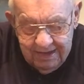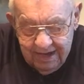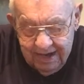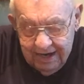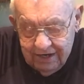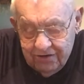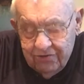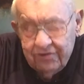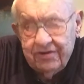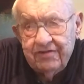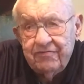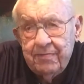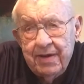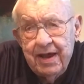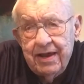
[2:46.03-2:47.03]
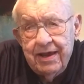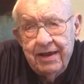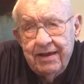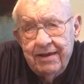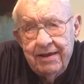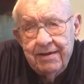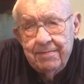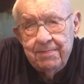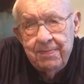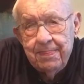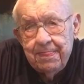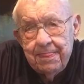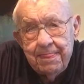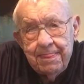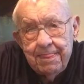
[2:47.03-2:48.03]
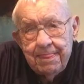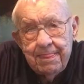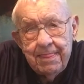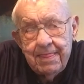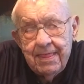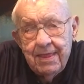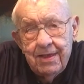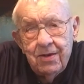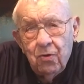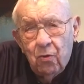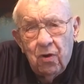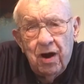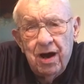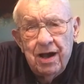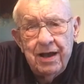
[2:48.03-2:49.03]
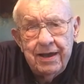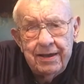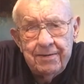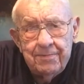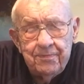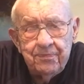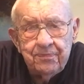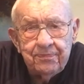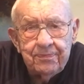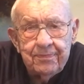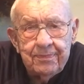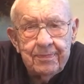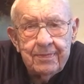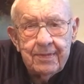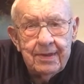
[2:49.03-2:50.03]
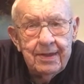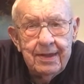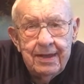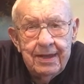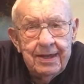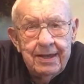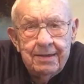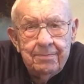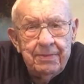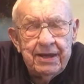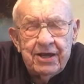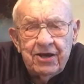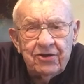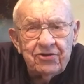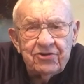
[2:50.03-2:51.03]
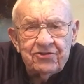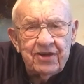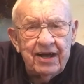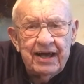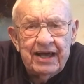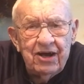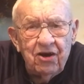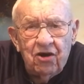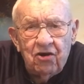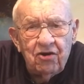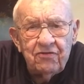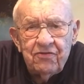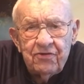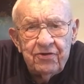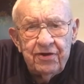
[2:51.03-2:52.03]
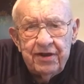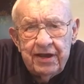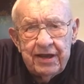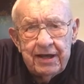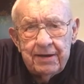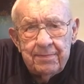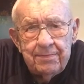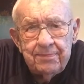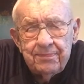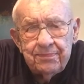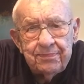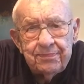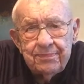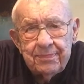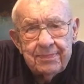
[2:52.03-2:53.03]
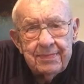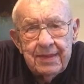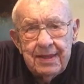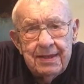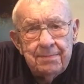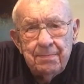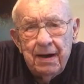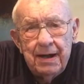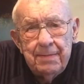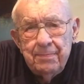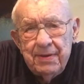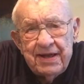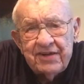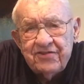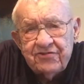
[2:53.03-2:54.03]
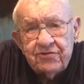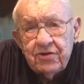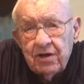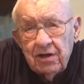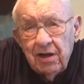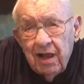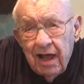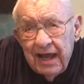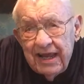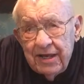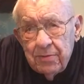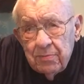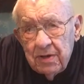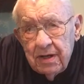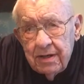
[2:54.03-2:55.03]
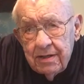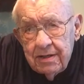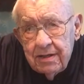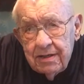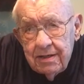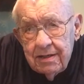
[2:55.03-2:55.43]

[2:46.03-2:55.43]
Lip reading: I could have made. Why? Because I offered him my best lineman